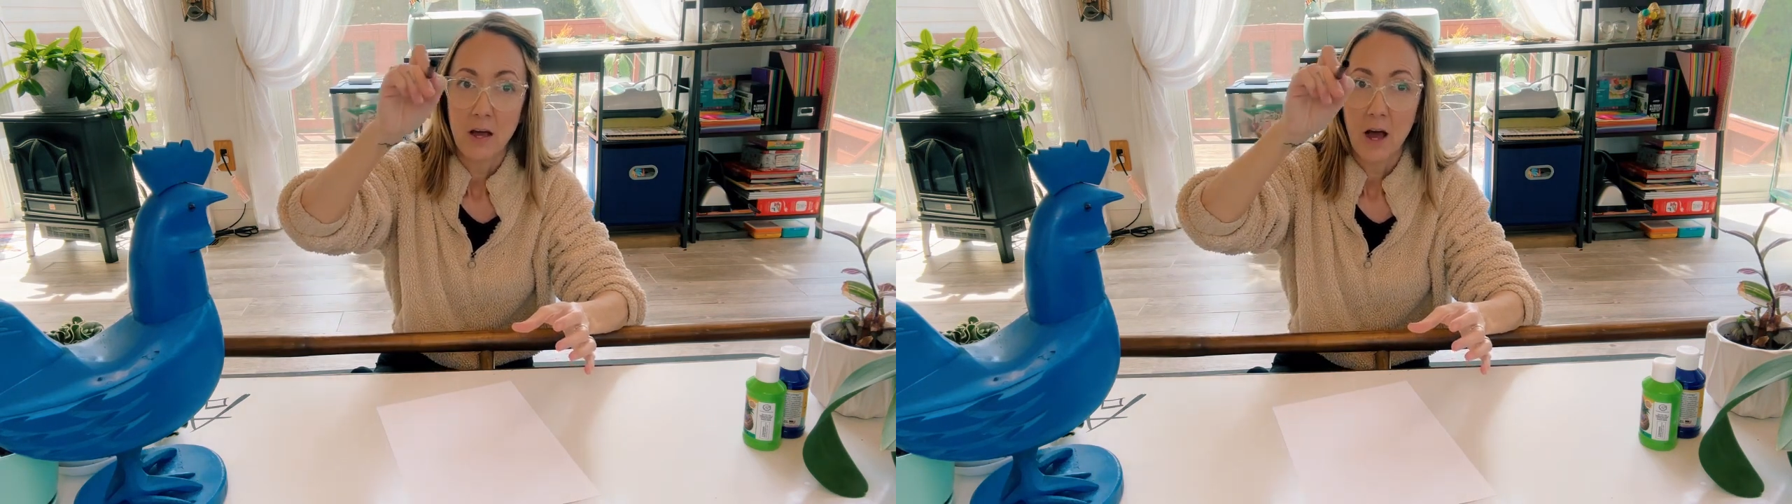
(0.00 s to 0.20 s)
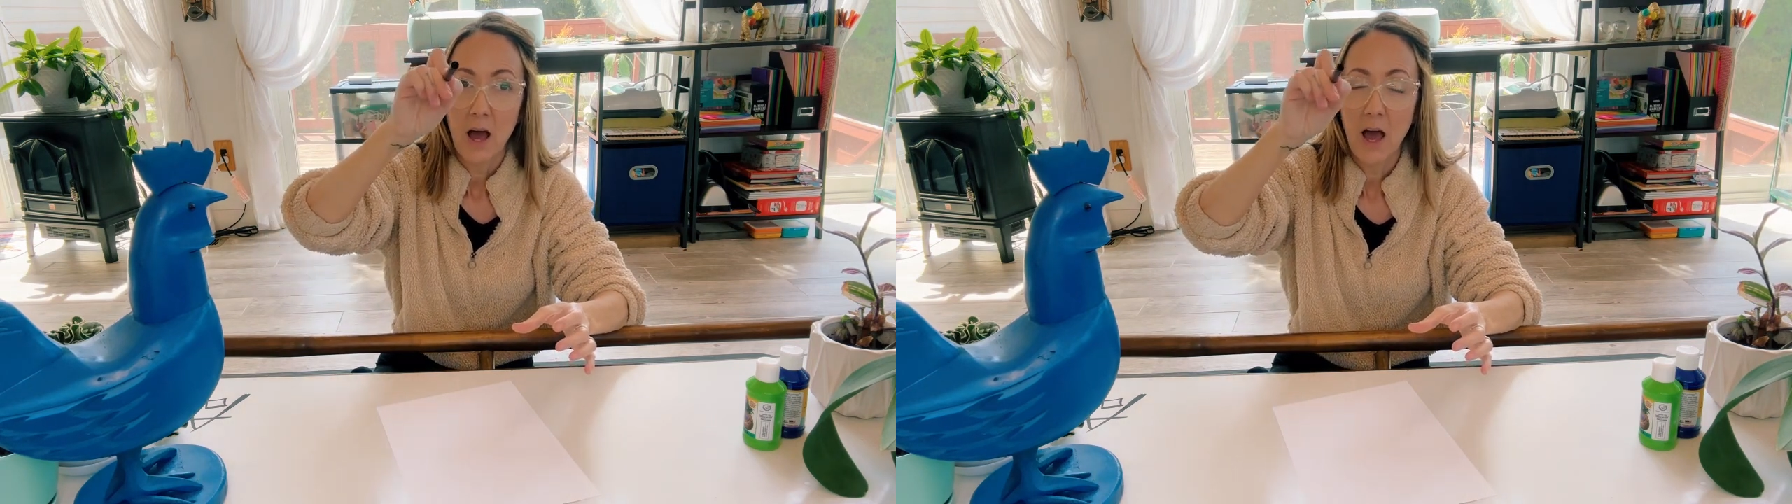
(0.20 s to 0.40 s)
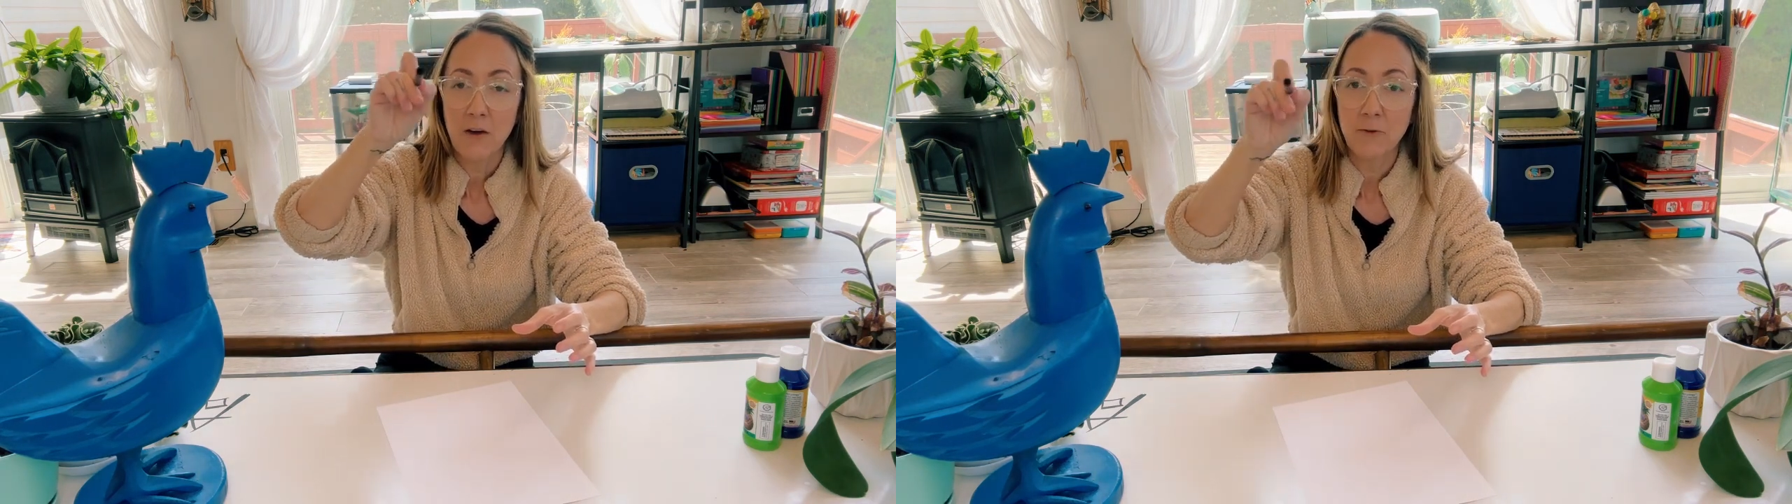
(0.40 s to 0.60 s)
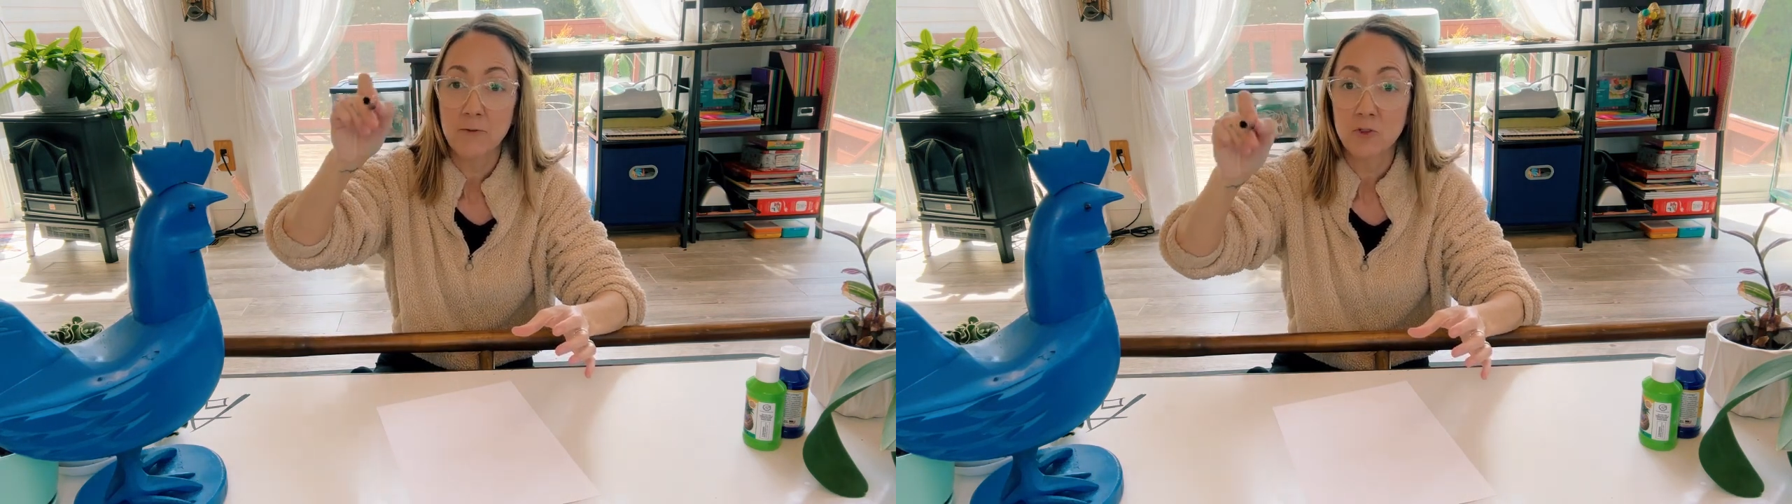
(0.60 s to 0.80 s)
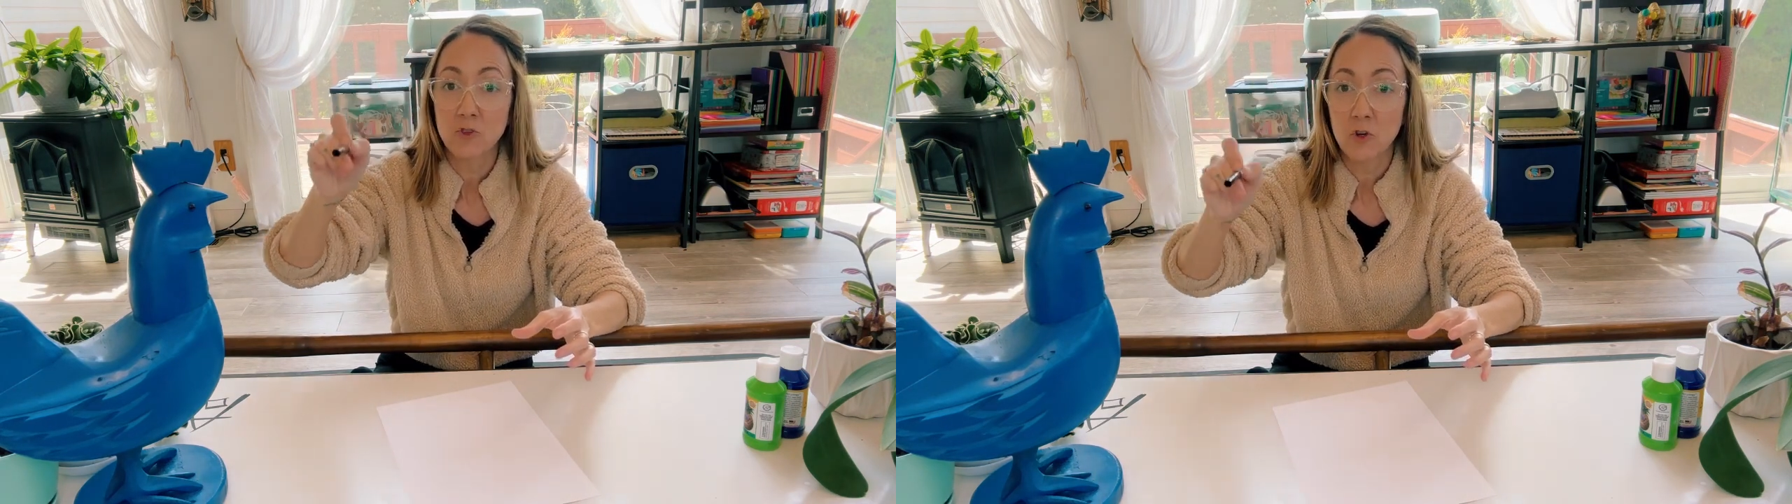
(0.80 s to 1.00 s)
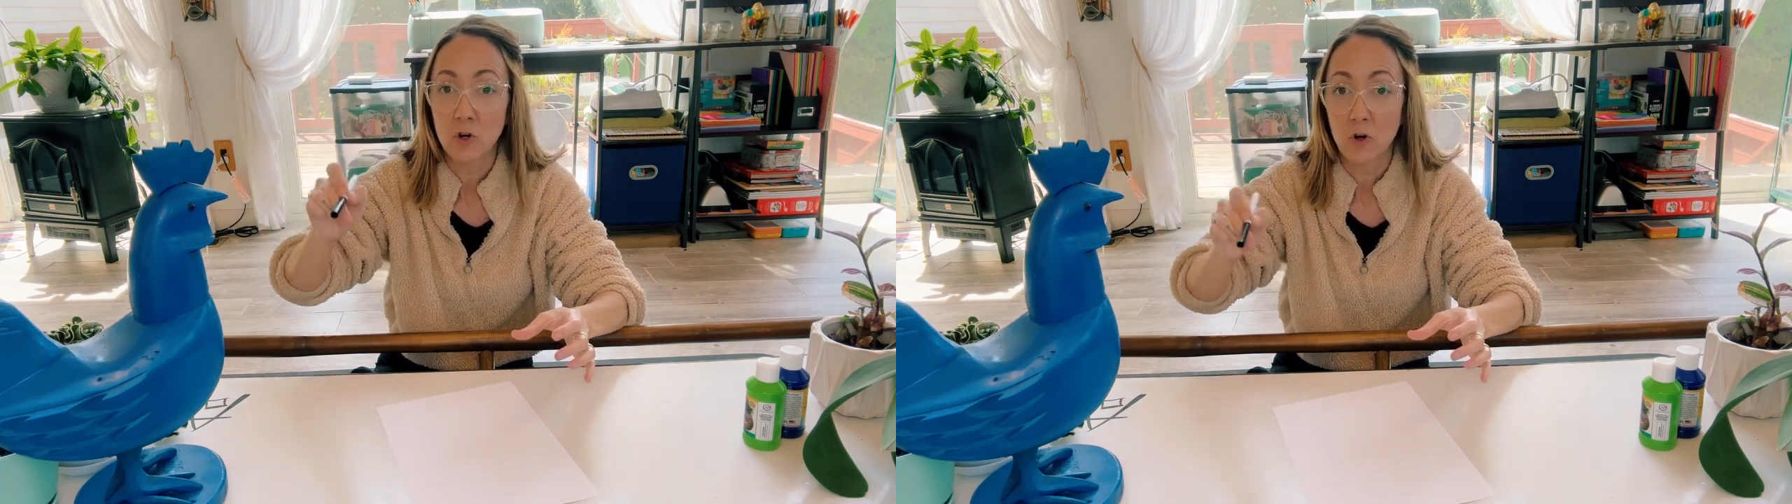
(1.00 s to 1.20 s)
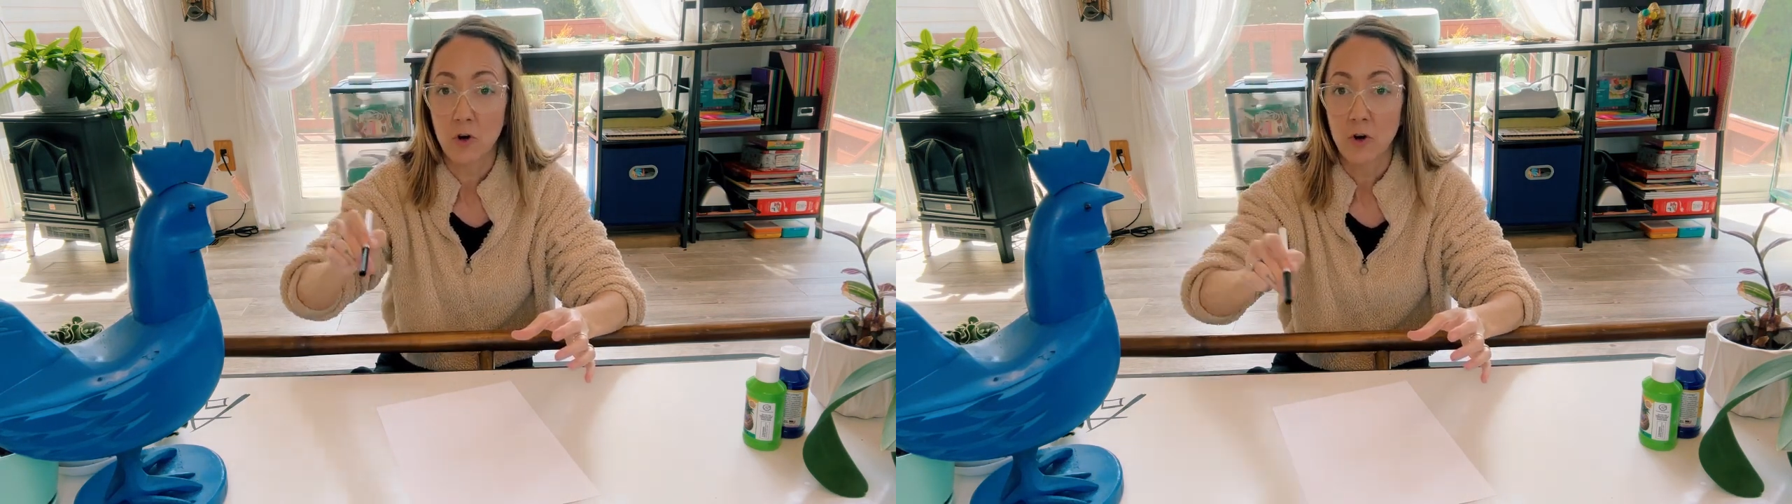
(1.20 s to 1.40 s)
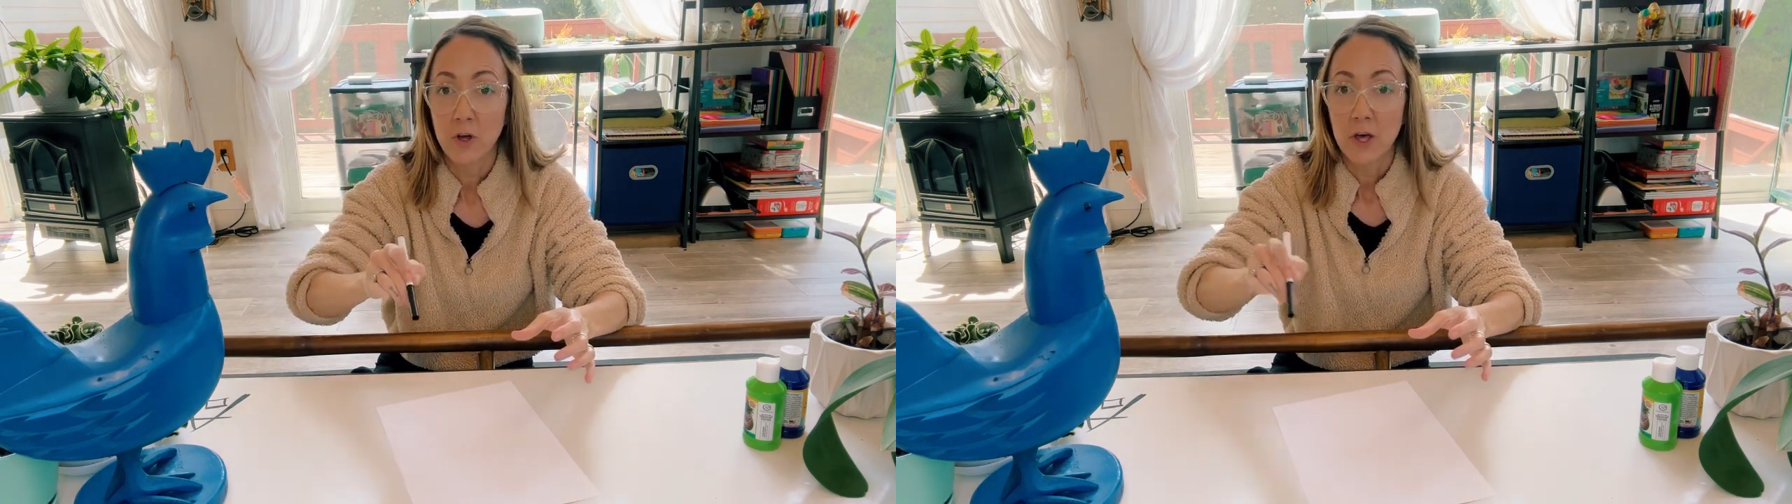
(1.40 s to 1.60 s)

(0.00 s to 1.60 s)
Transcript: half of a circle